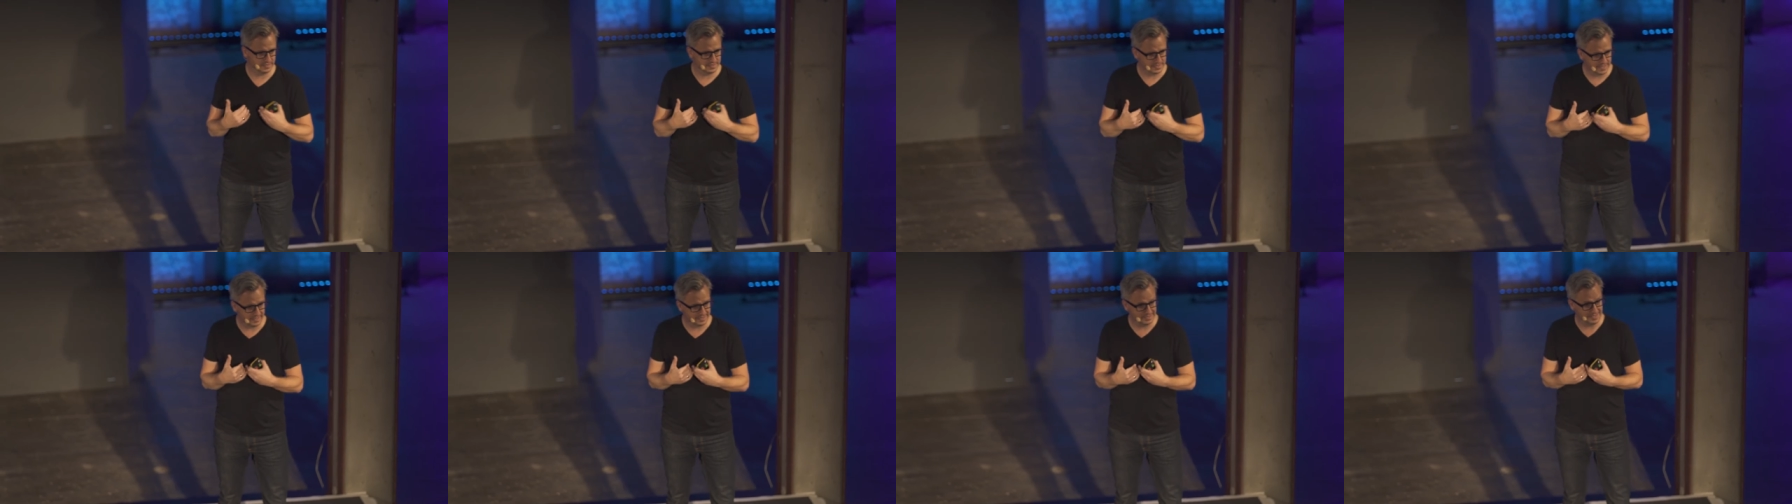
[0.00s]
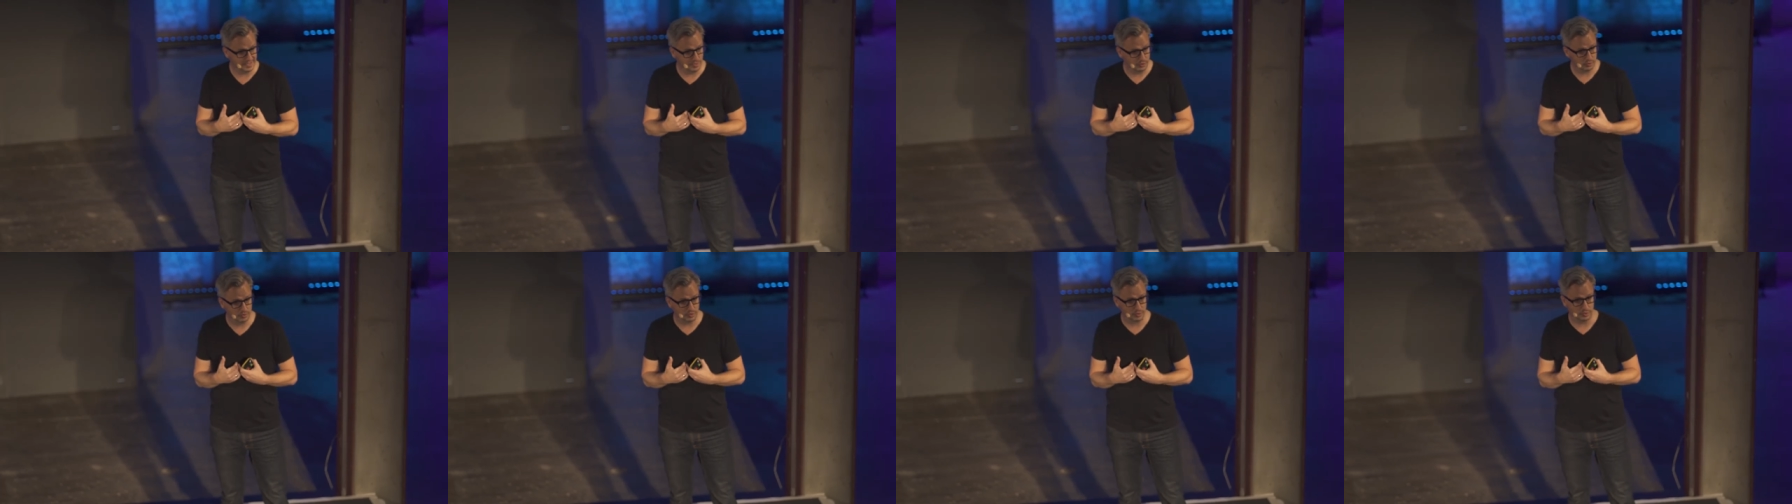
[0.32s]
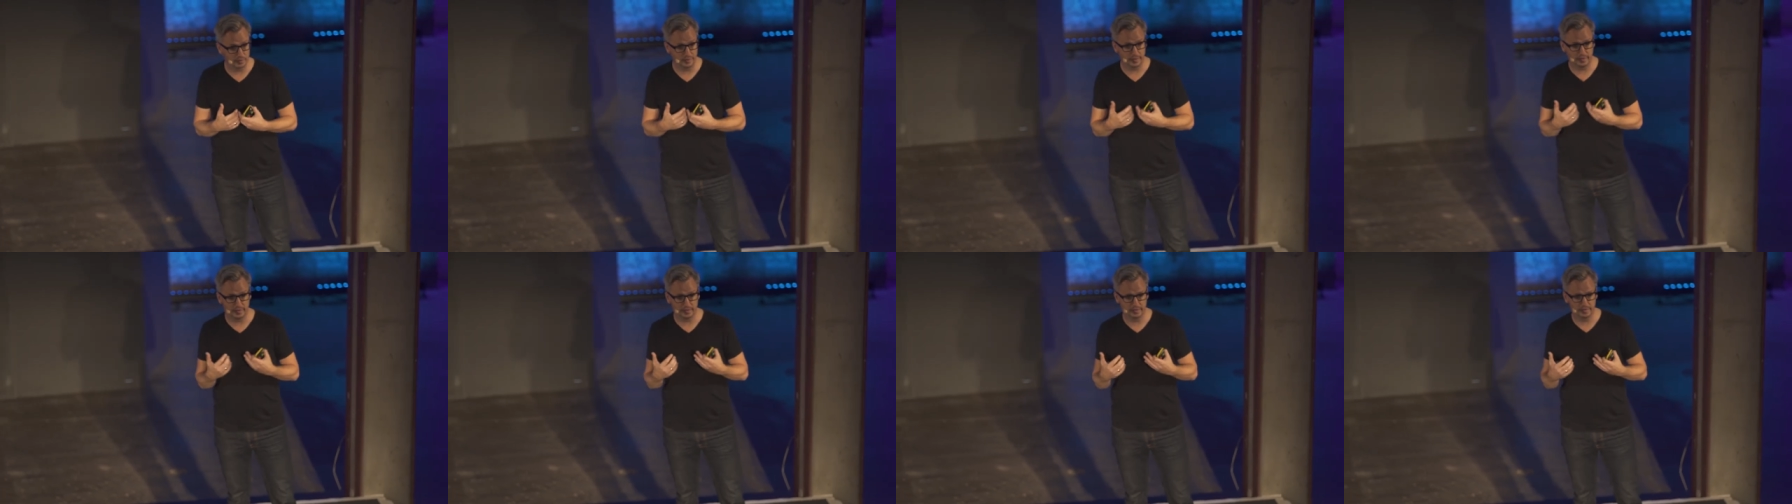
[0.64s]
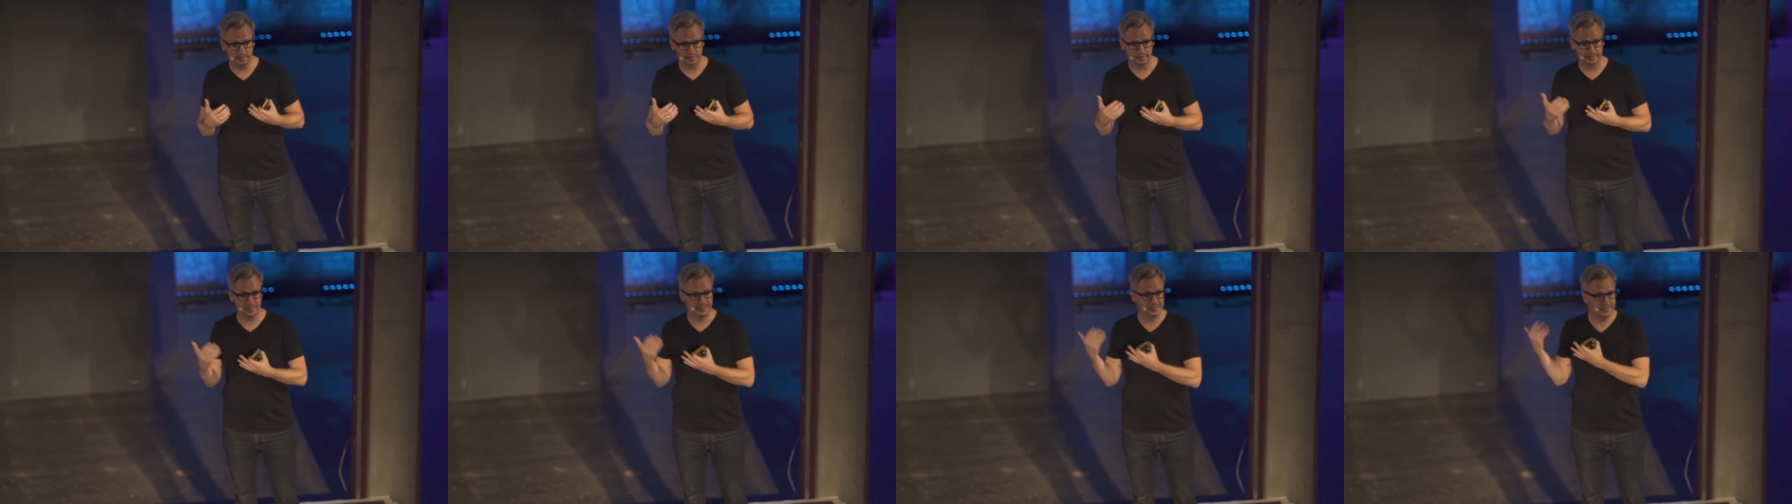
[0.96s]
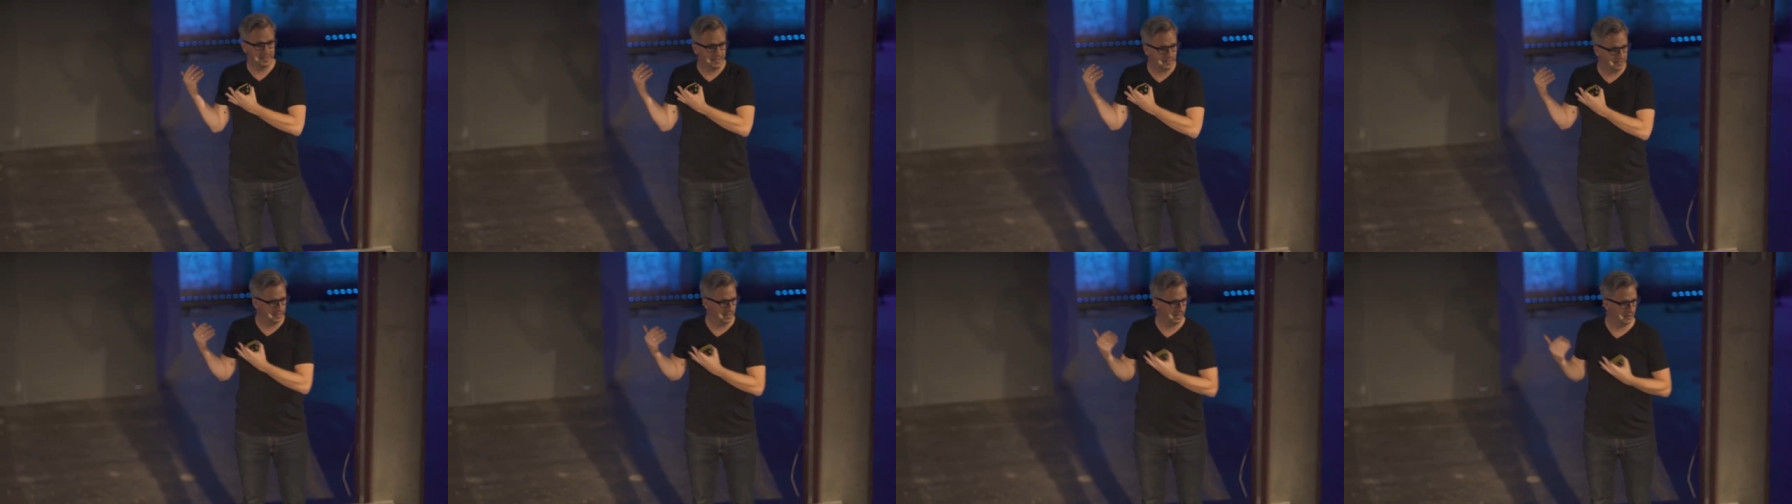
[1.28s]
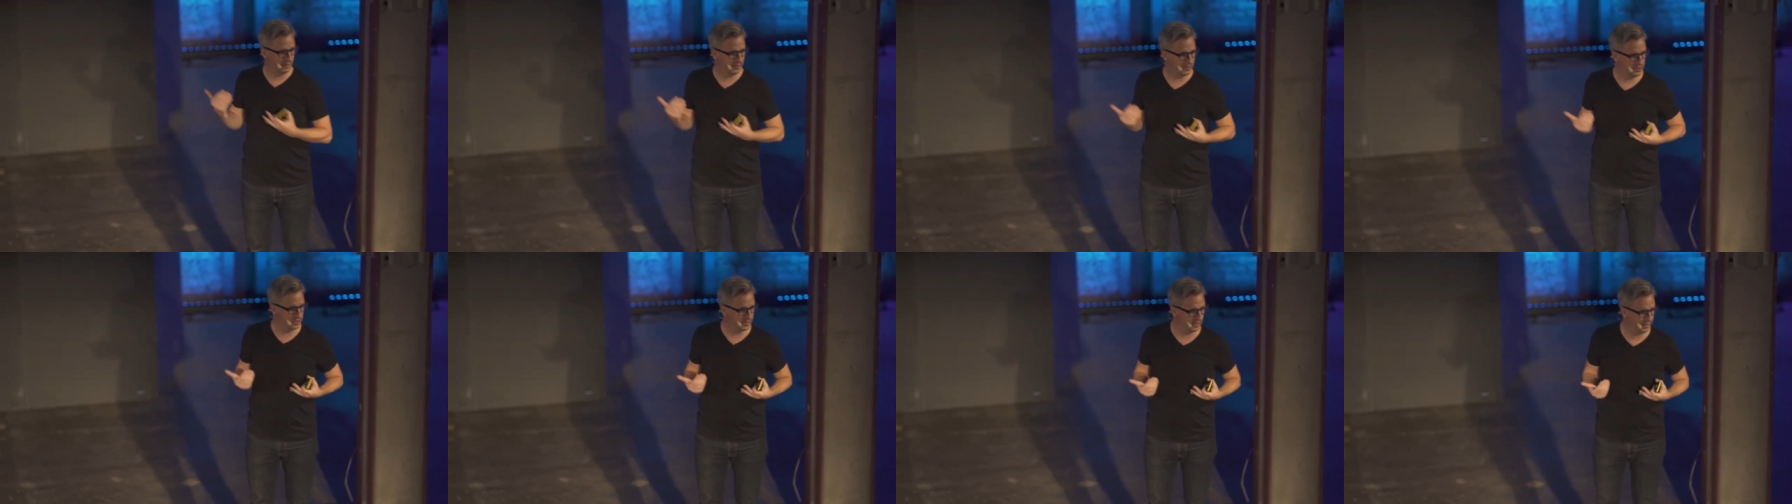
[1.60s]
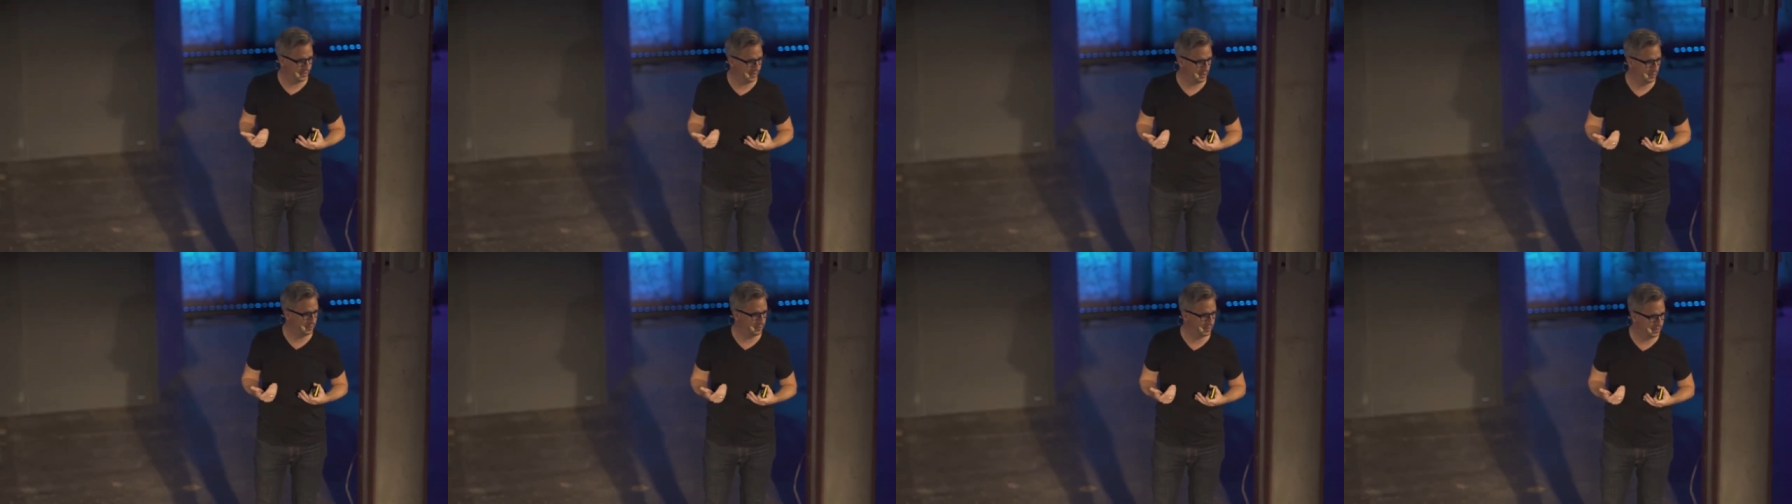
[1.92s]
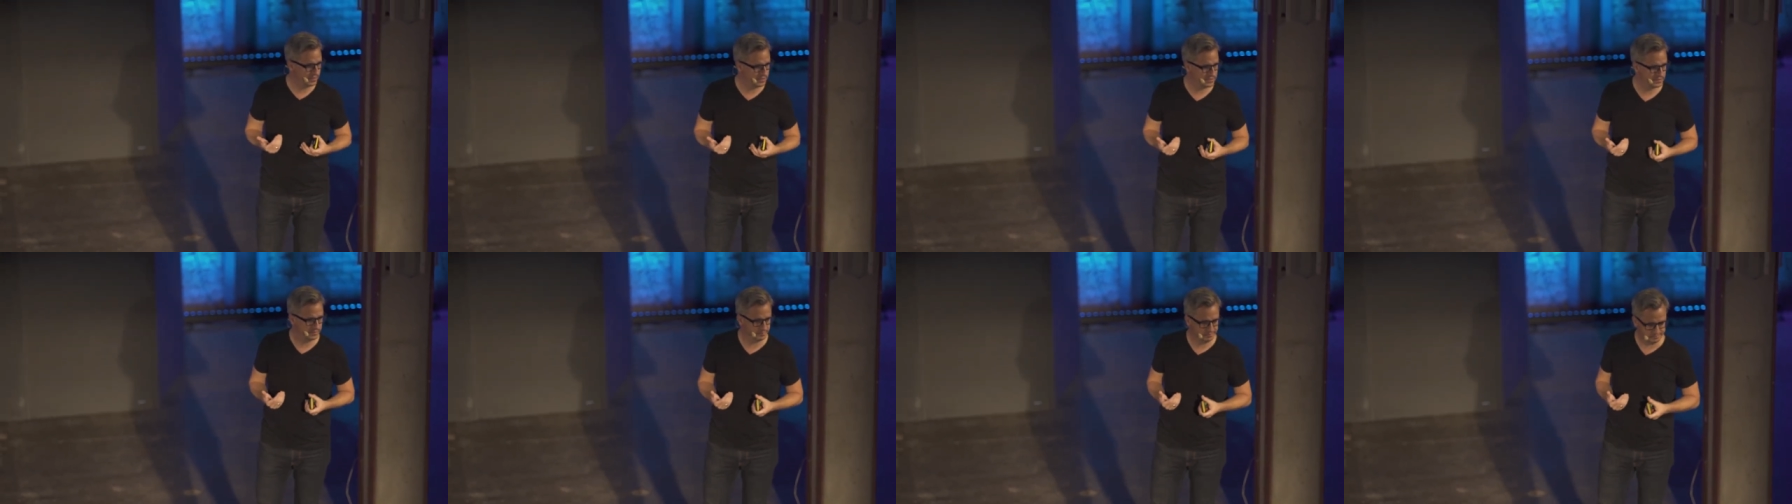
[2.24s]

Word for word: inside telco that this technology could help us.